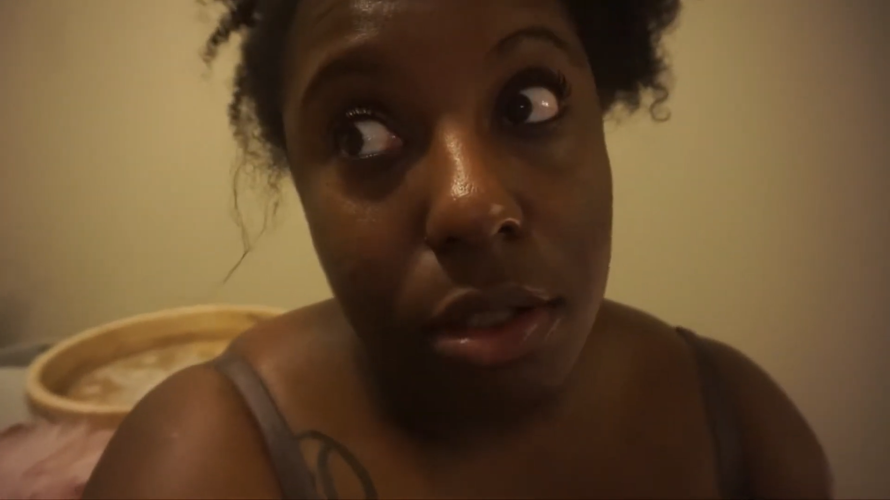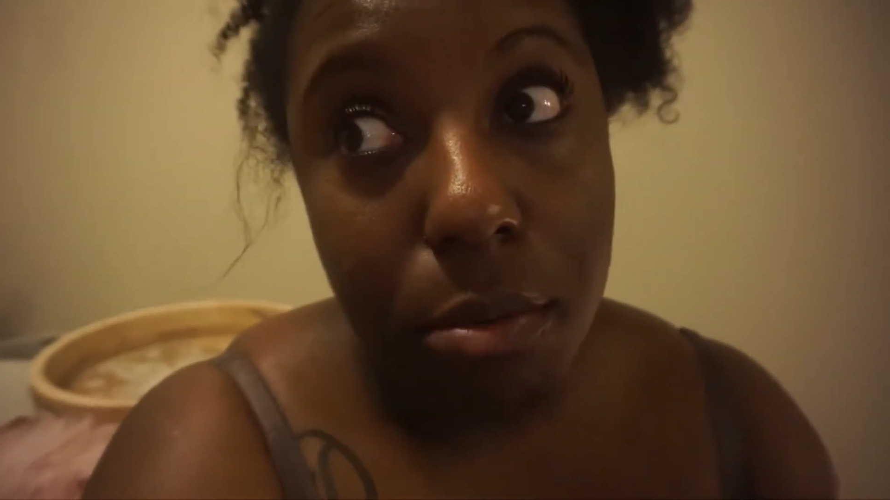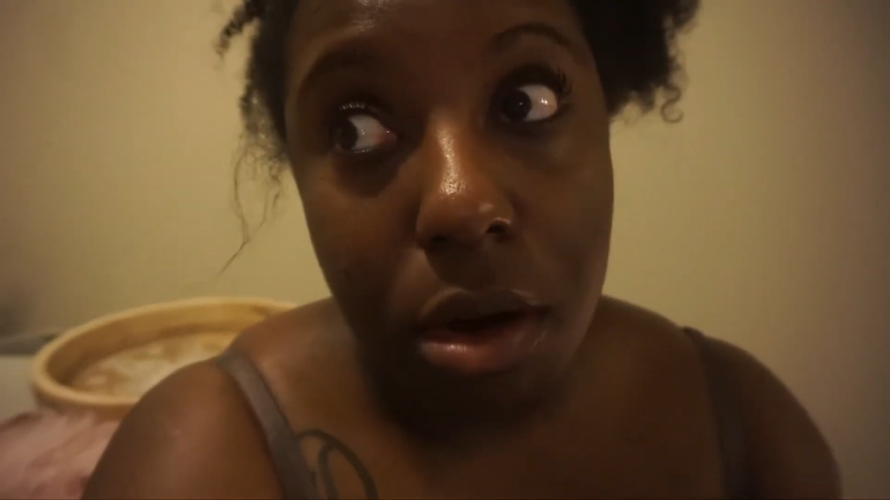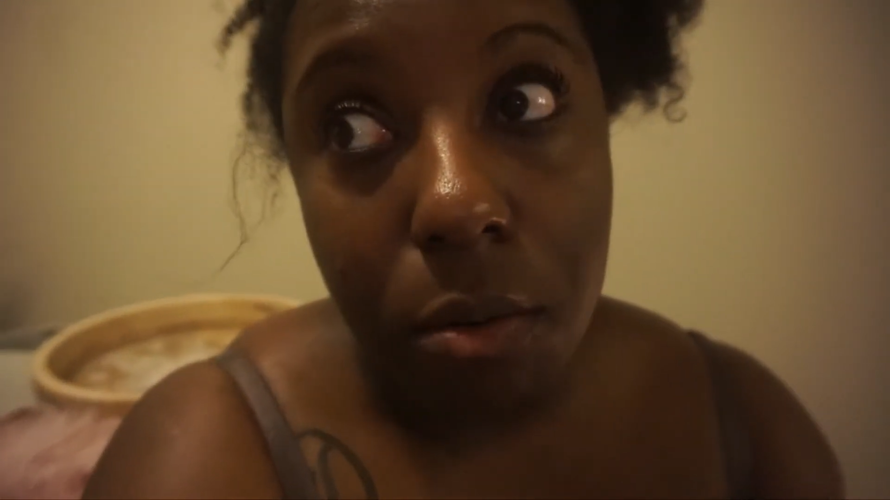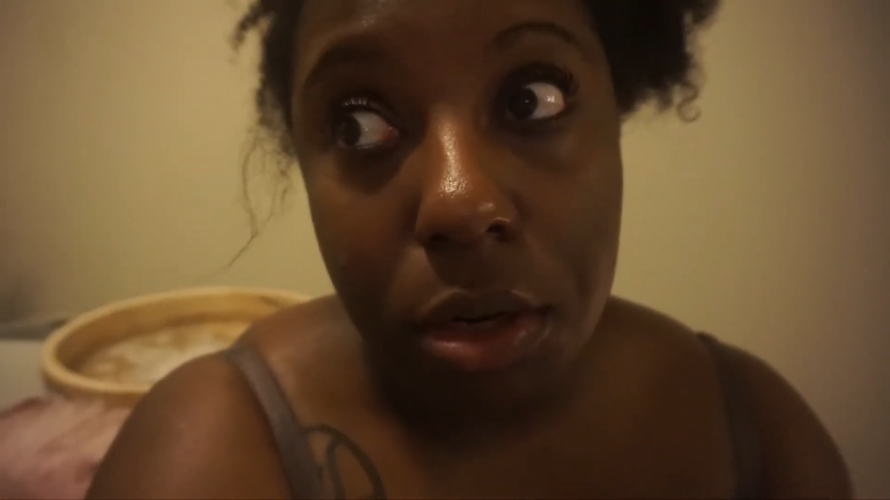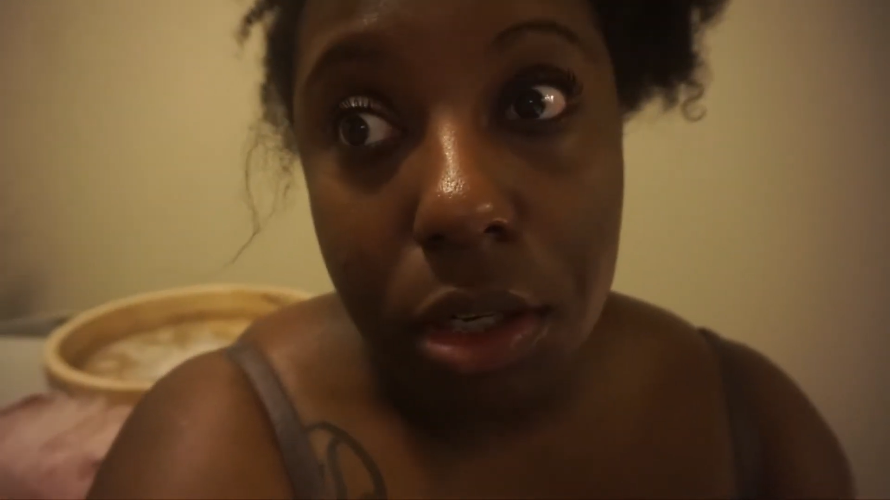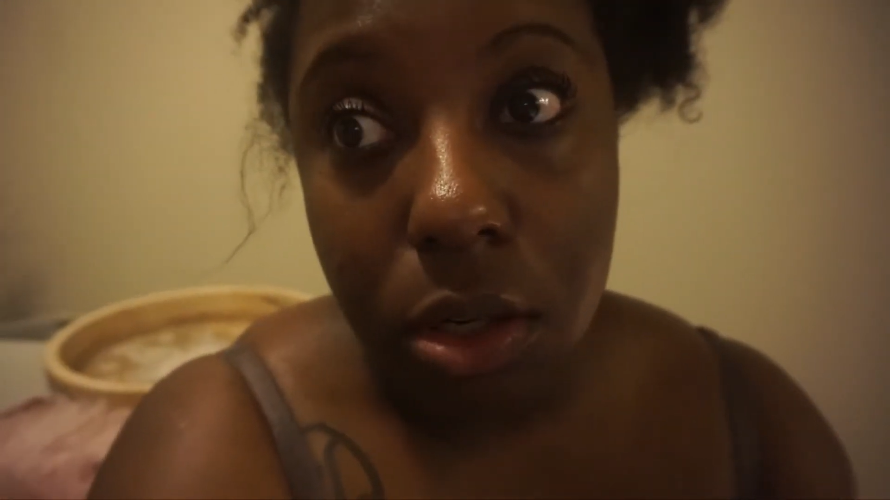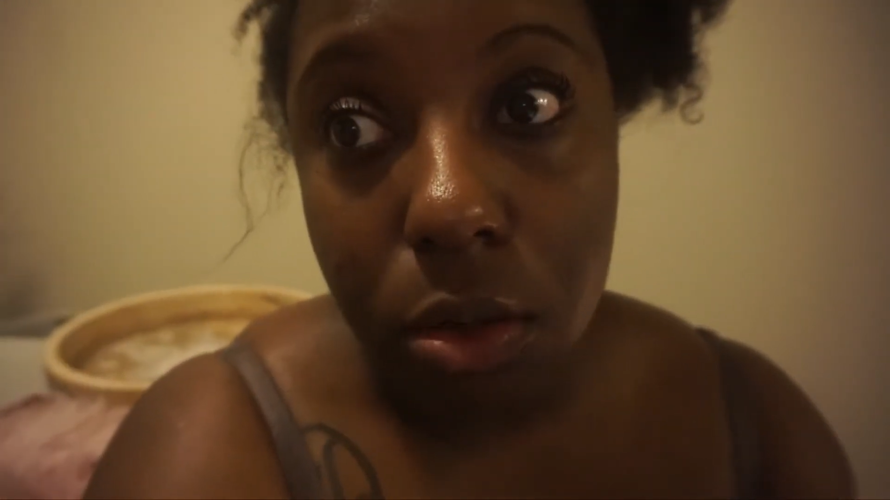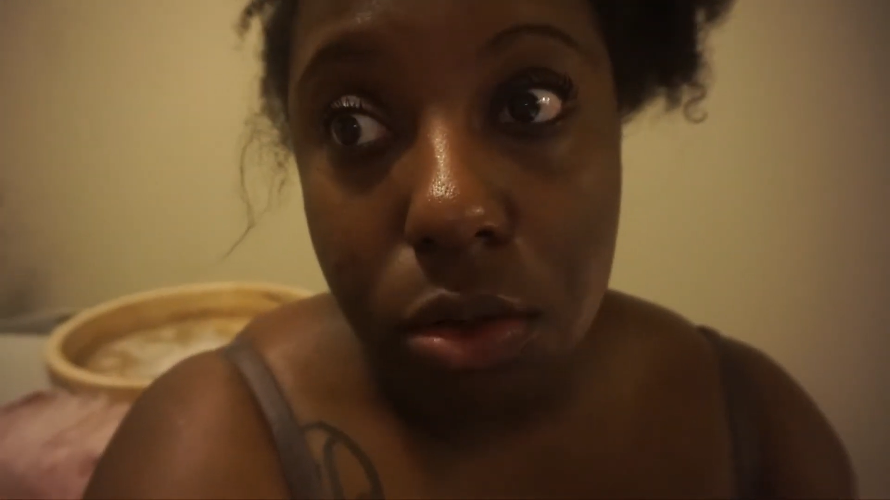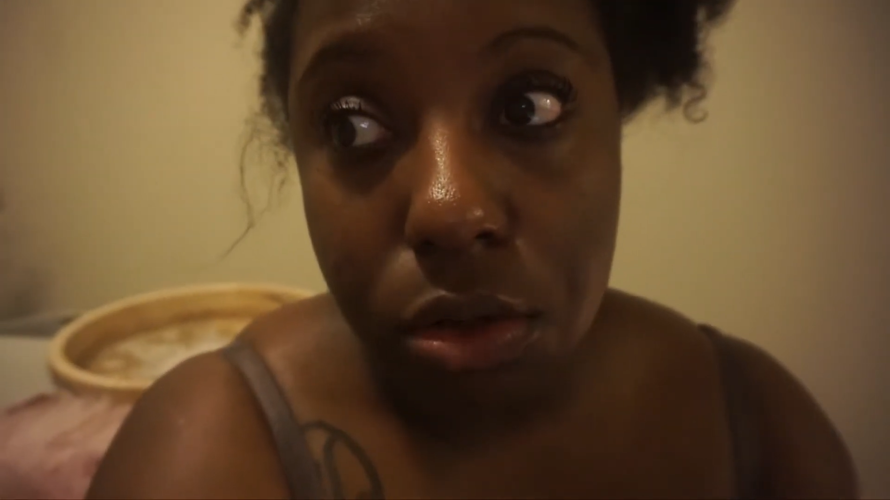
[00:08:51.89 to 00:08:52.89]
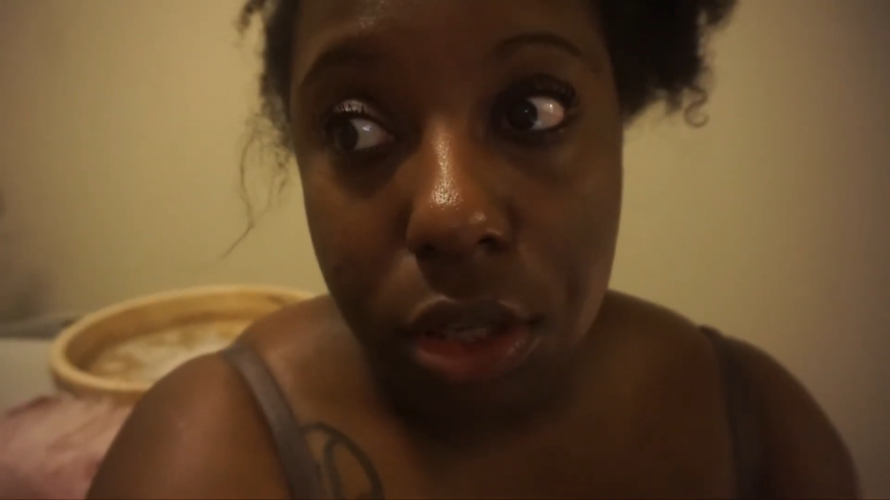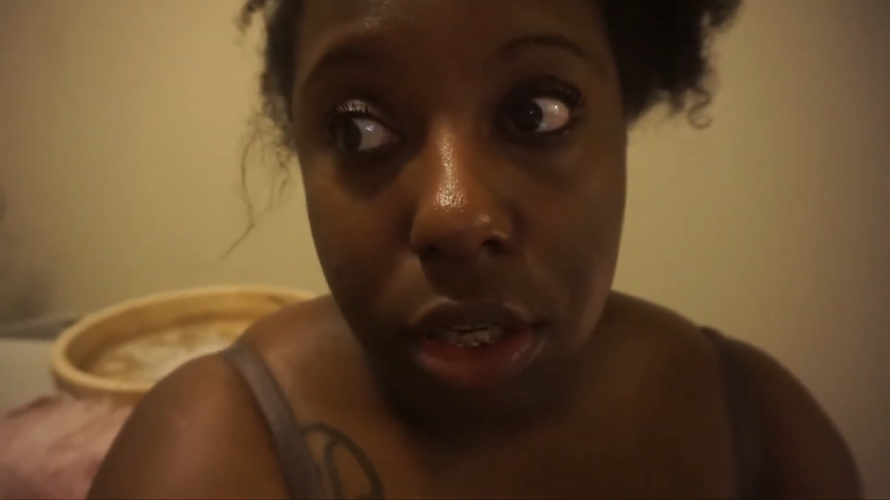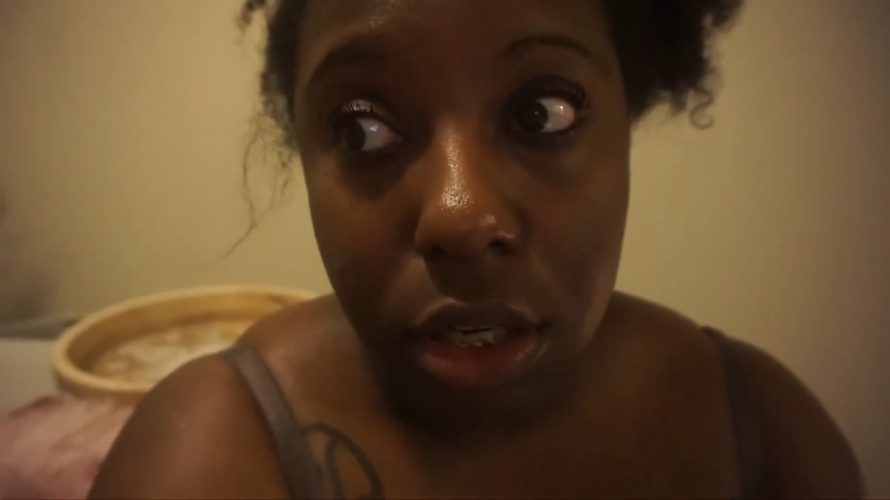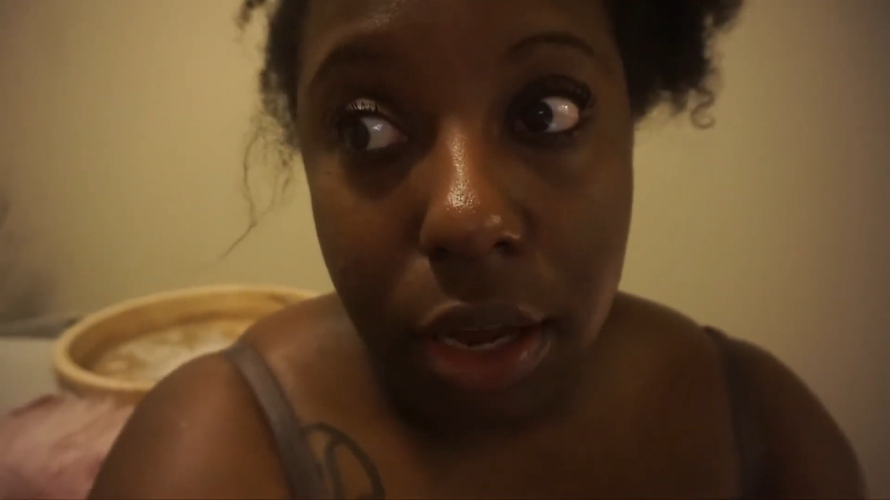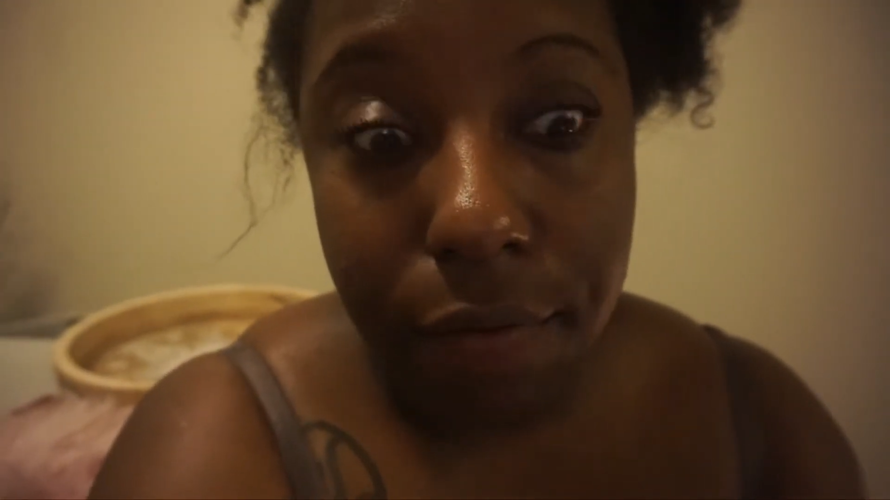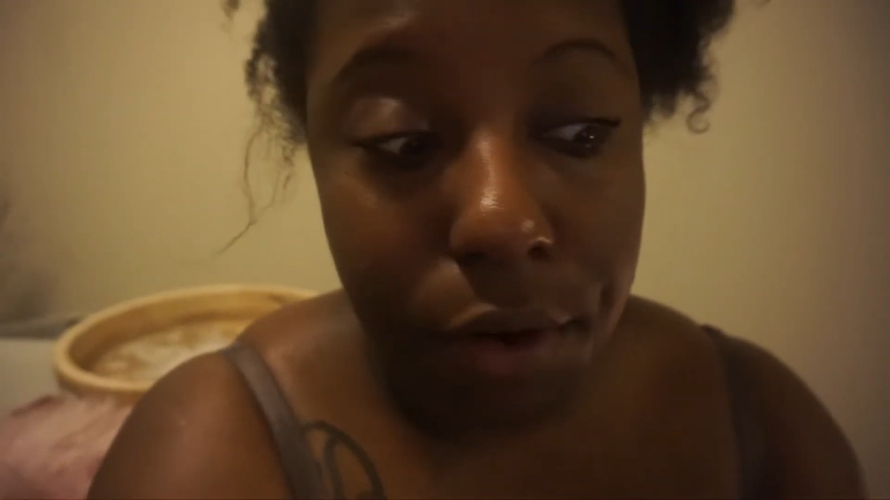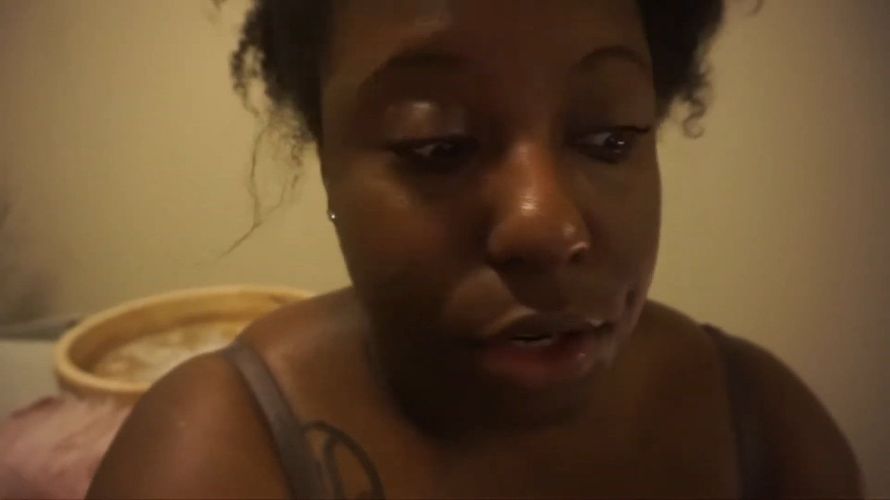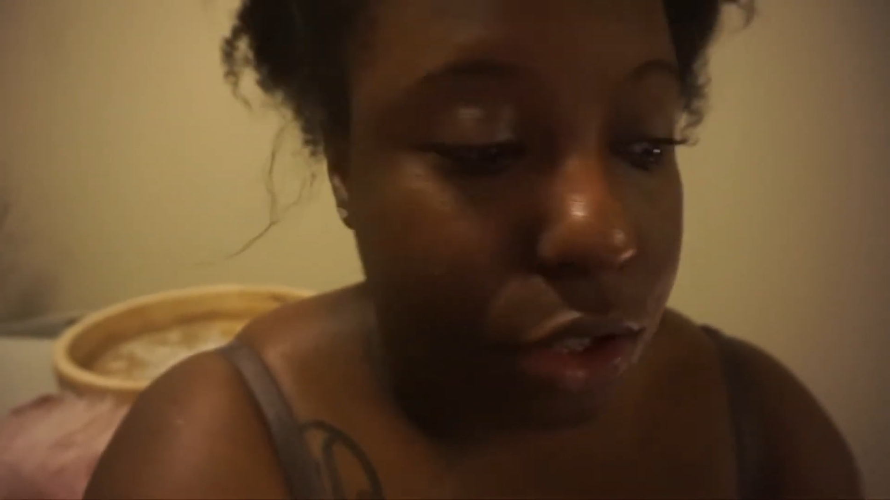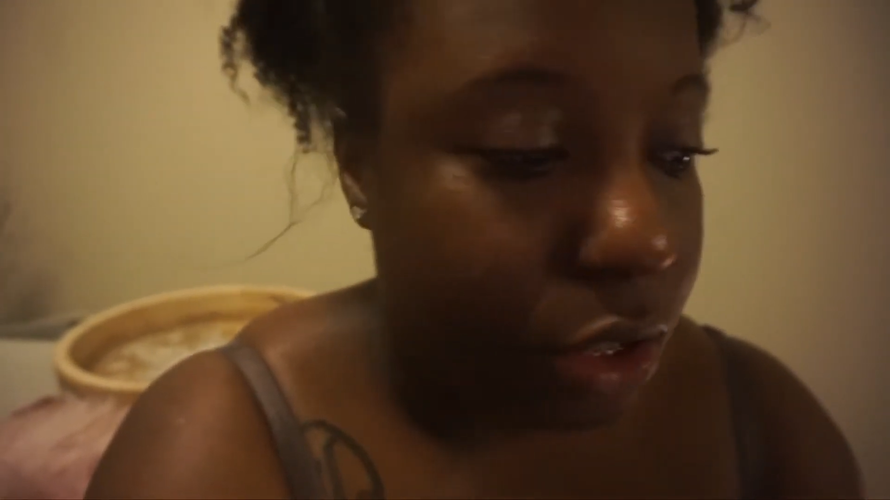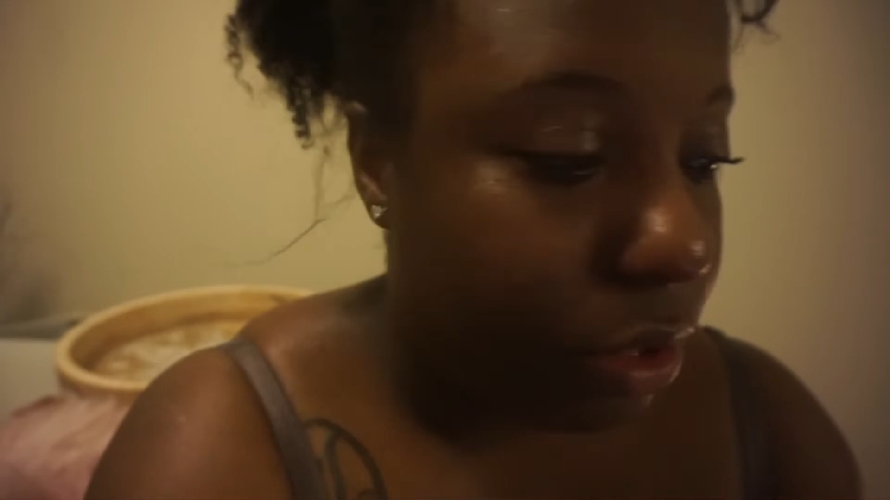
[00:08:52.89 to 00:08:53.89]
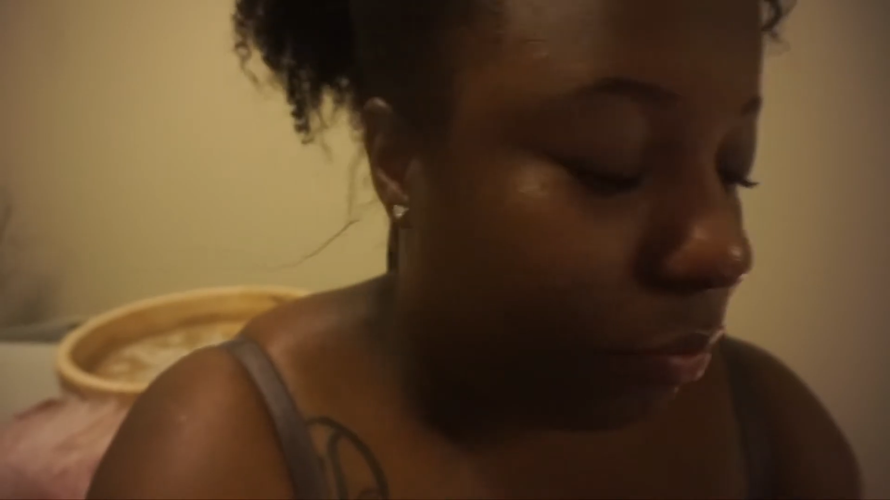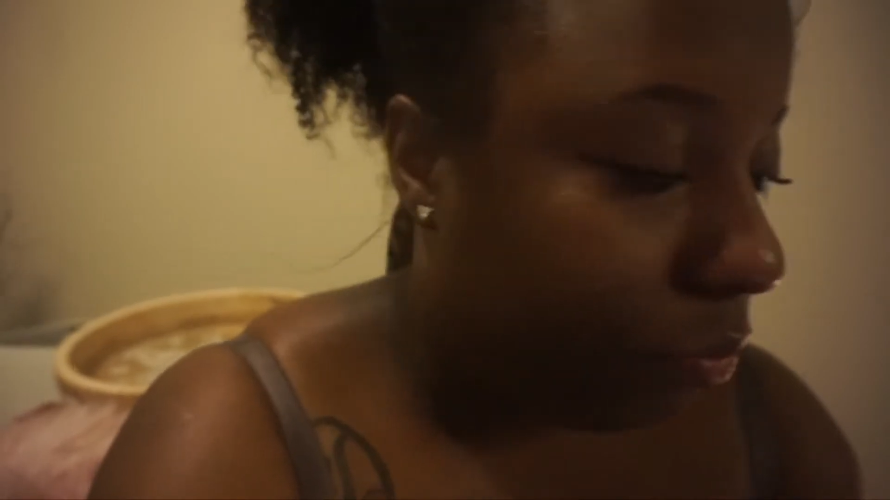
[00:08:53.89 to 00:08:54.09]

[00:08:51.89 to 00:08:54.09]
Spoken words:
Tomorrow we're gonna go to look at furniture.